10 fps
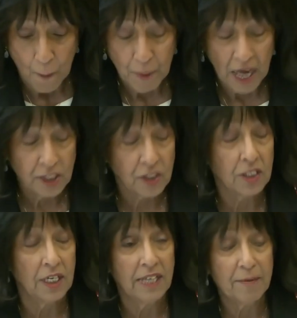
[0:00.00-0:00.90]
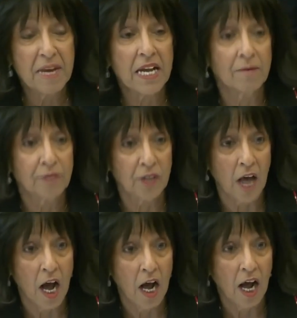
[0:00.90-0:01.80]
But let me come to
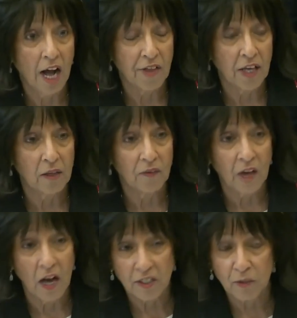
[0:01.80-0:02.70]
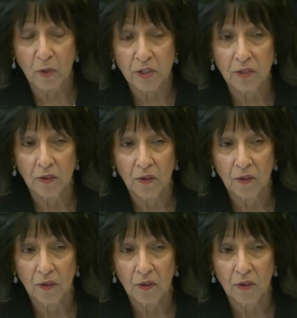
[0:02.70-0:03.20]
the heart of what